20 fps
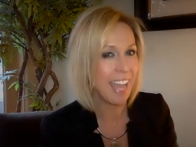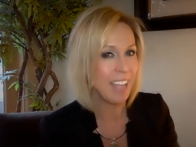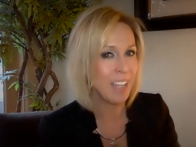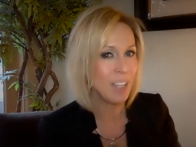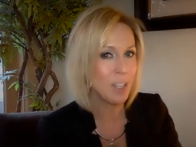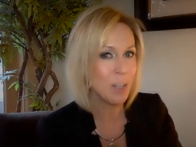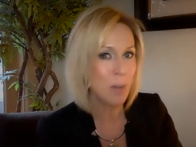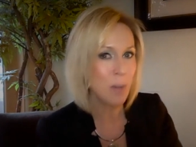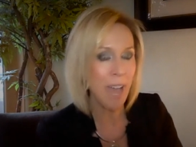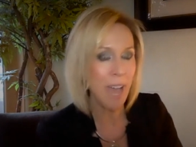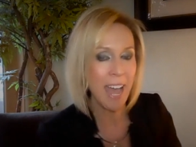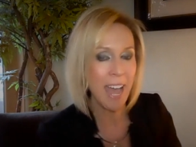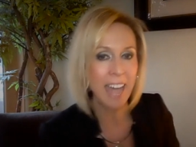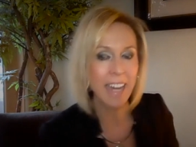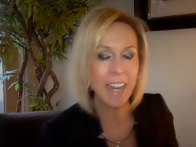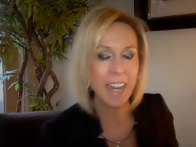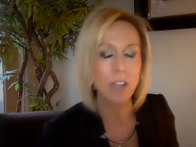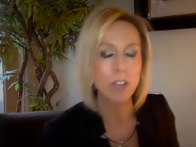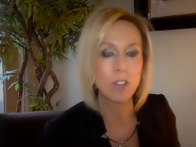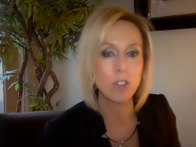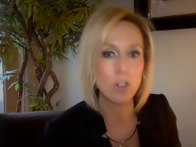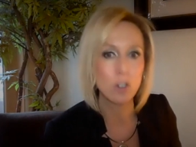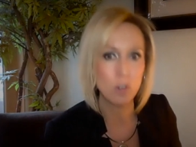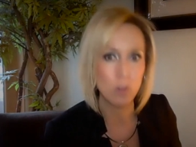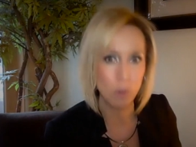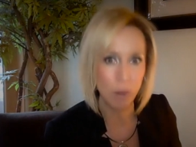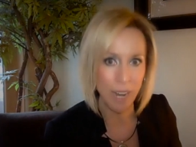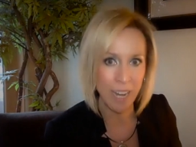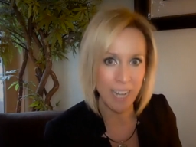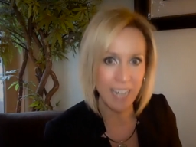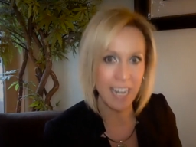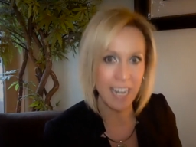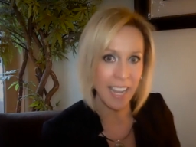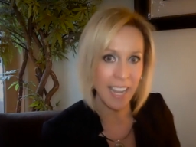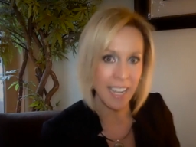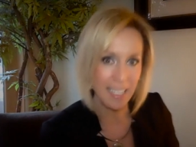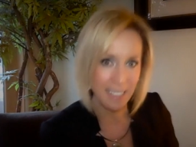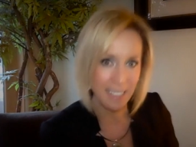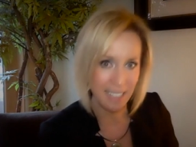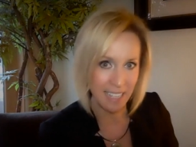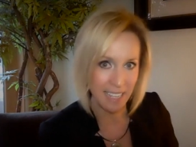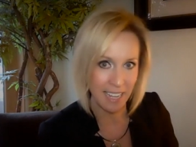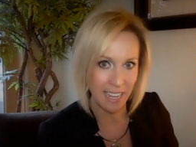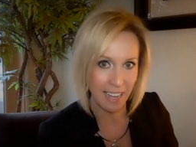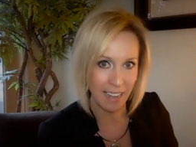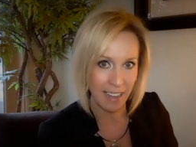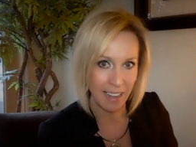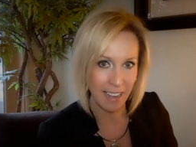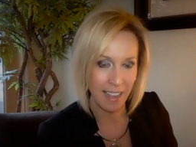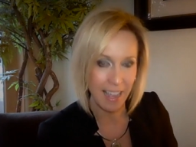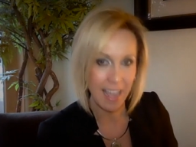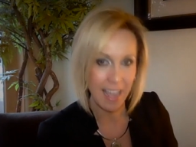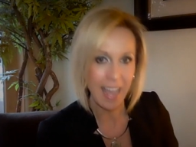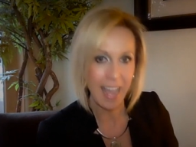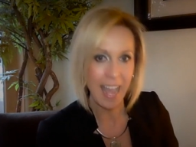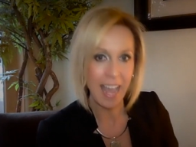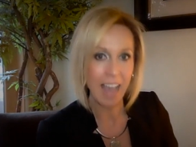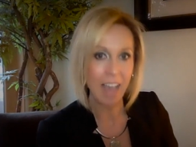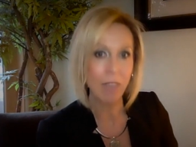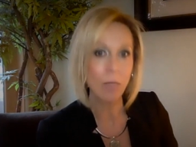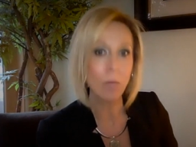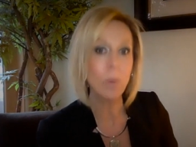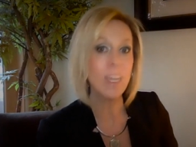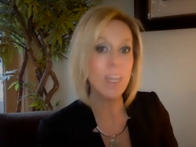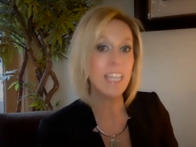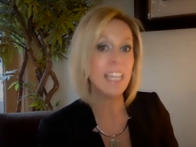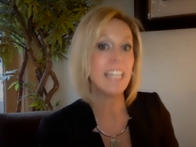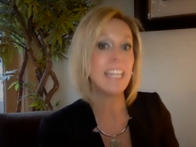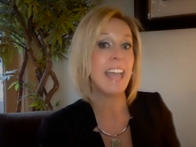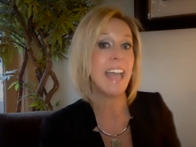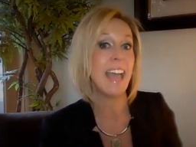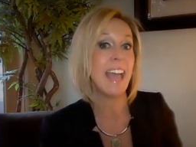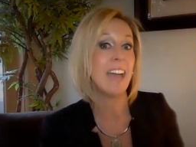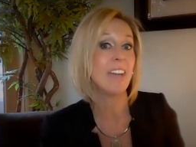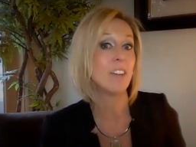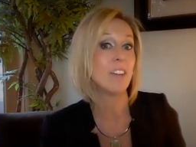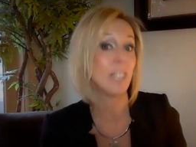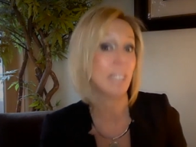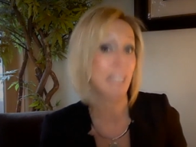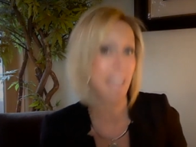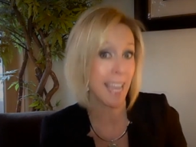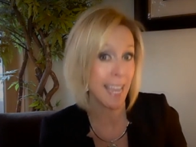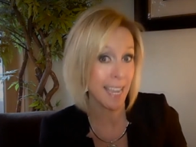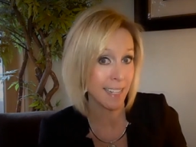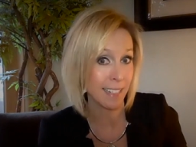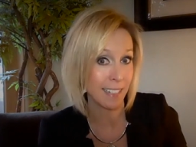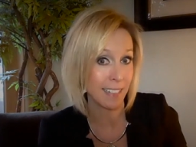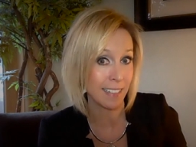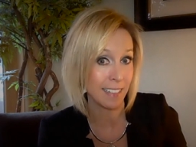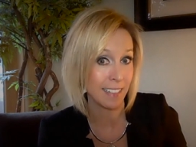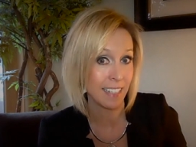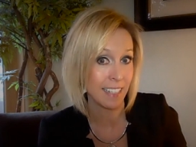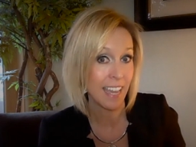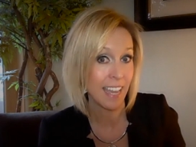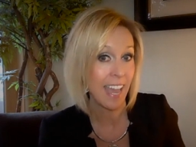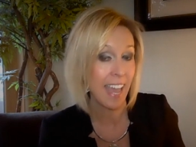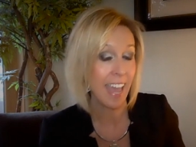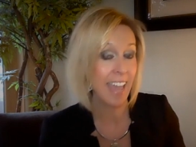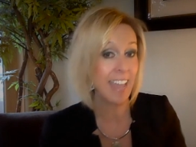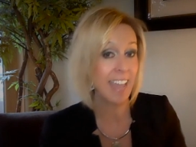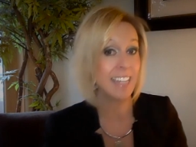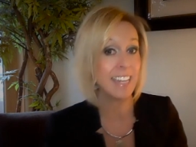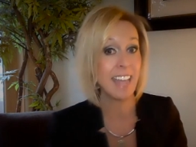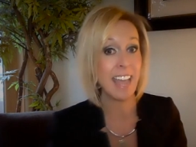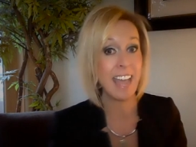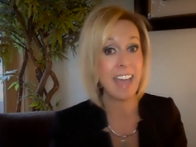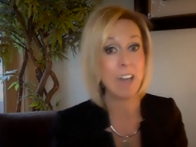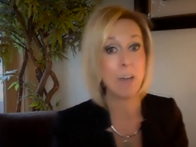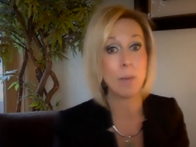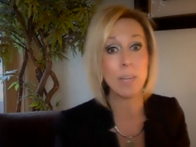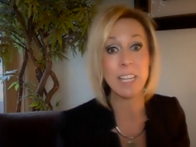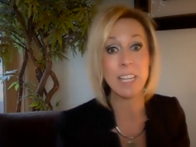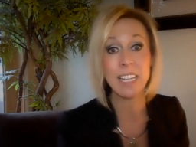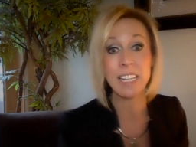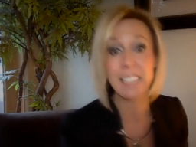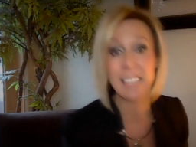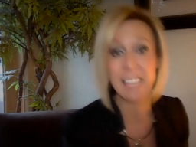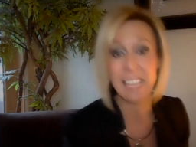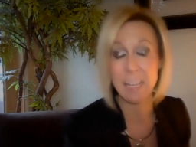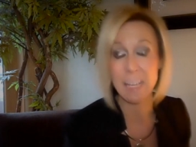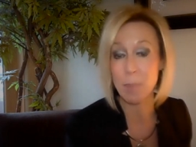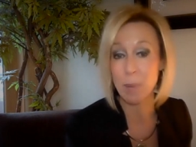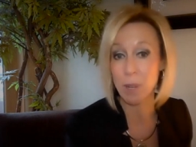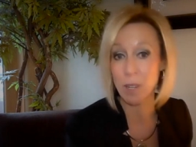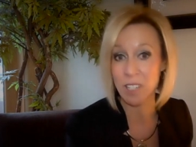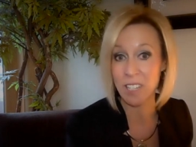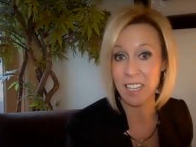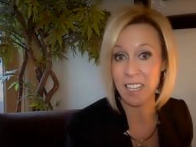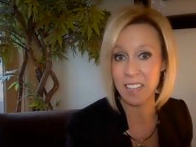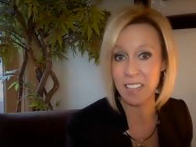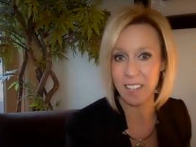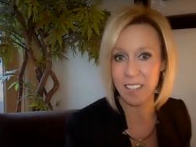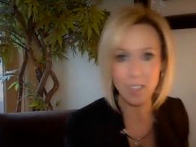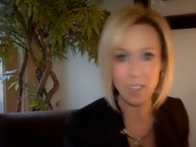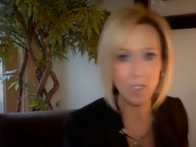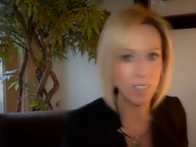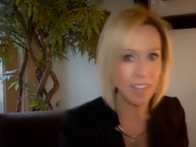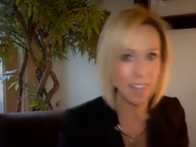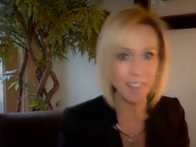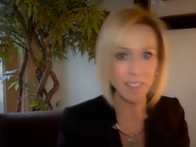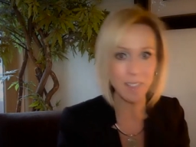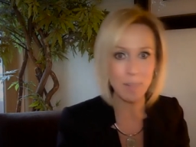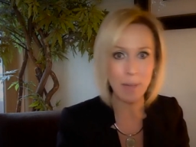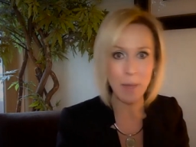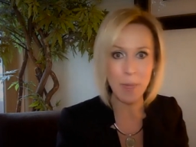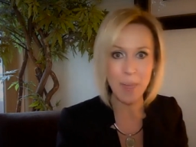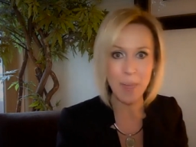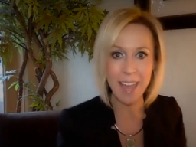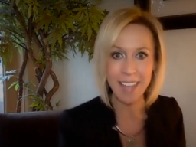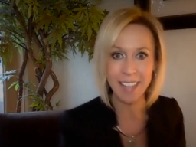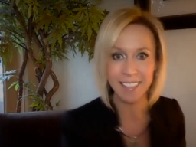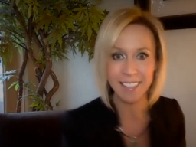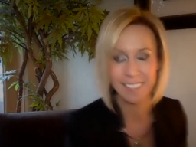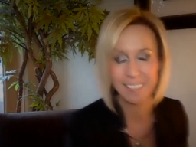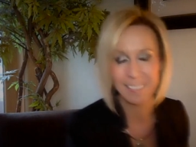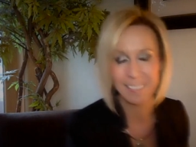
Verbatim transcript: and you had a great idea how we can have our candy and how we can keep our teeth. Can you tell us about that?